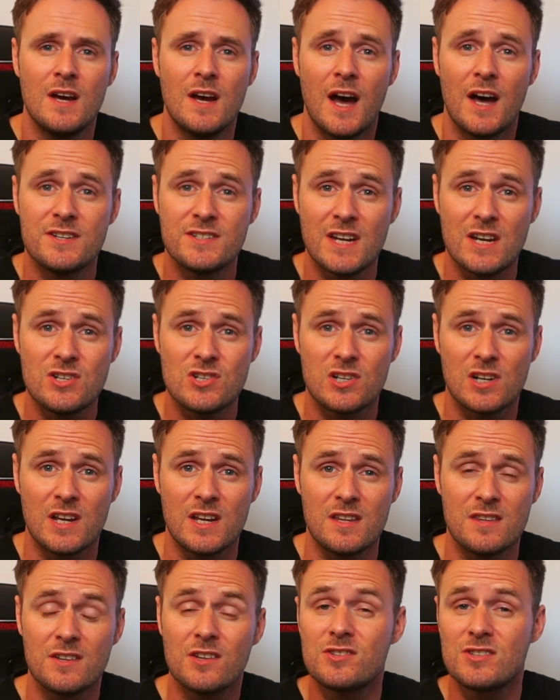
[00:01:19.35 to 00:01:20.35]

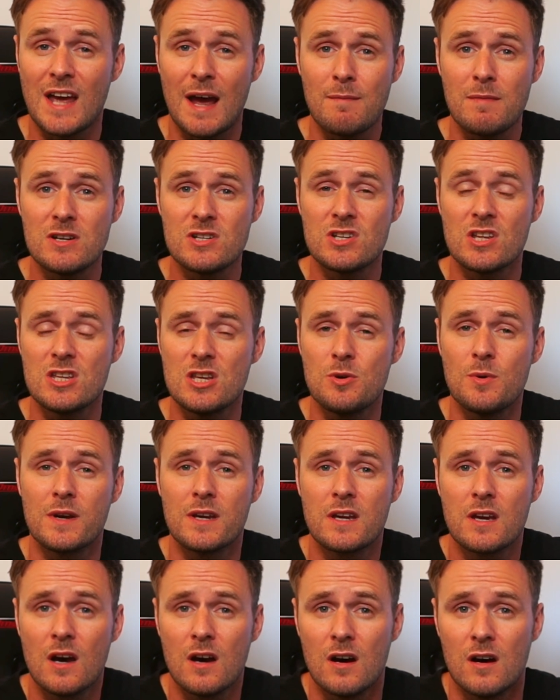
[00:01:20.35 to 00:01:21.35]
essentially the damage that you
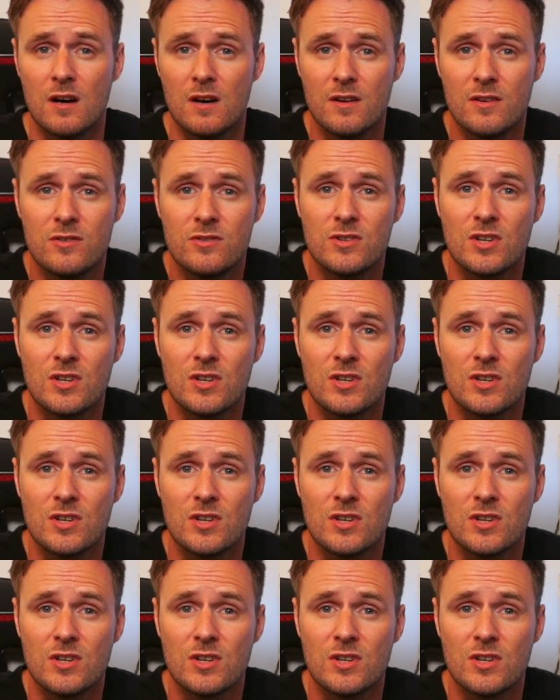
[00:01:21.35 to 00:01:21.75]
incur